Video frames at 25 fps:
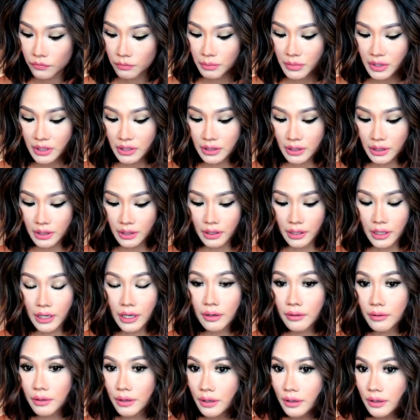Missing any
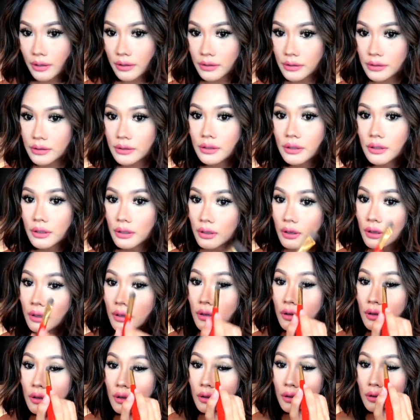areas,
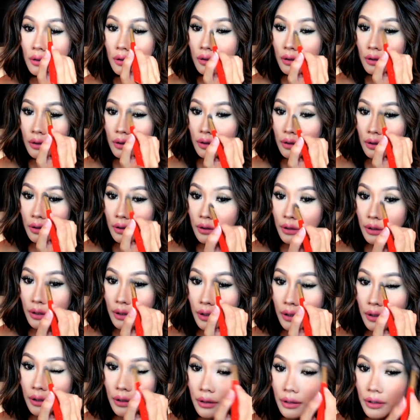
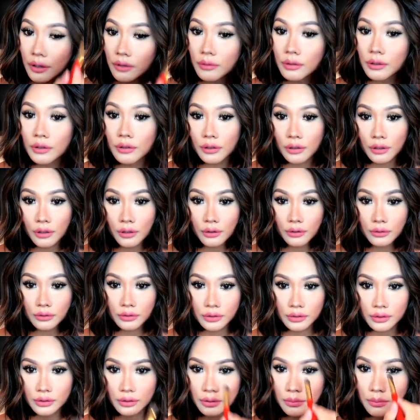get in there real
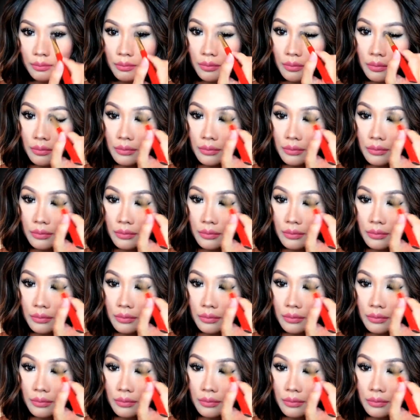close.